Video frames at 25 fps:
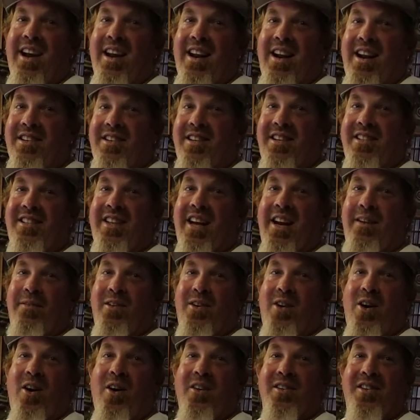And I was inside of a
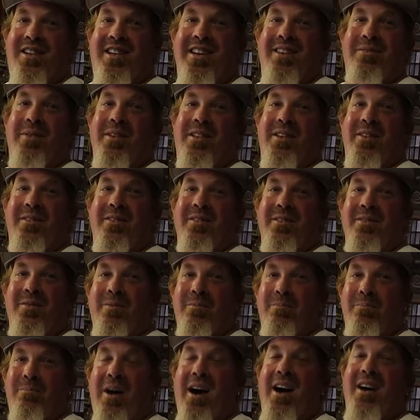car with a
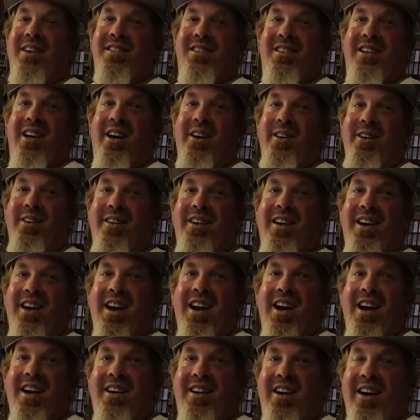box cutter,
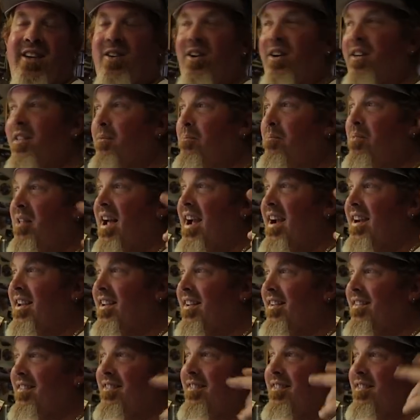cutting all the black
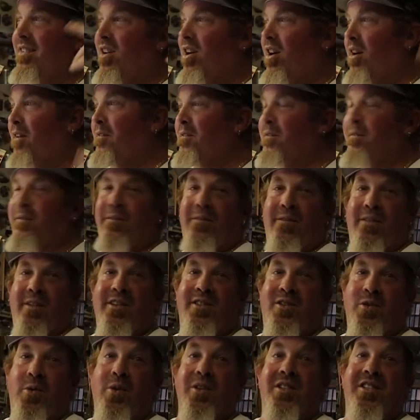off for the
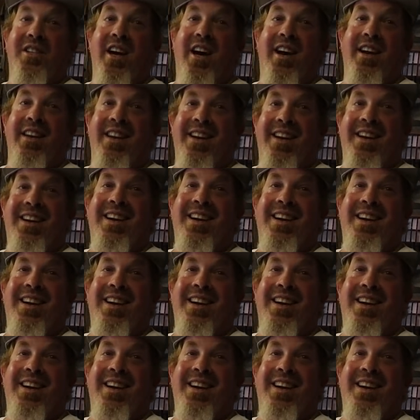torch cut.